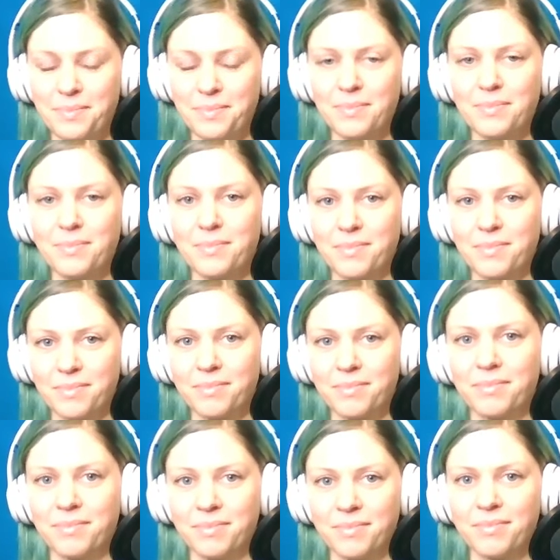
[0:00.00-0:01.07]

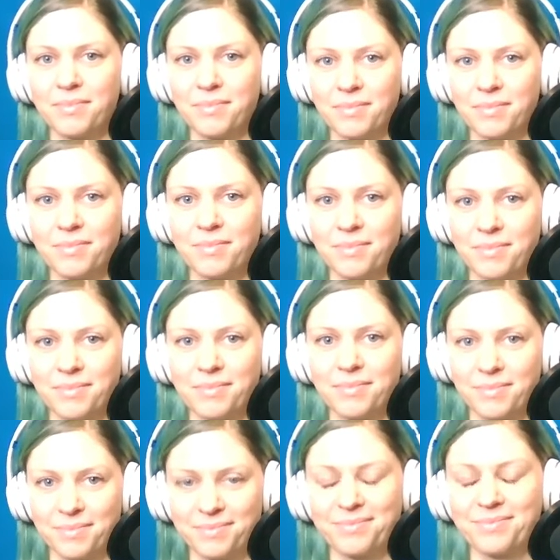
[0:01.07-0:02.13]

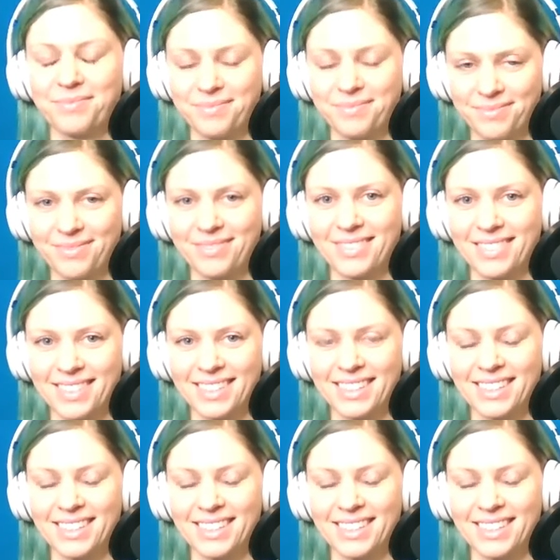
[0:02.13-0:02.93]
This person isn't speaking.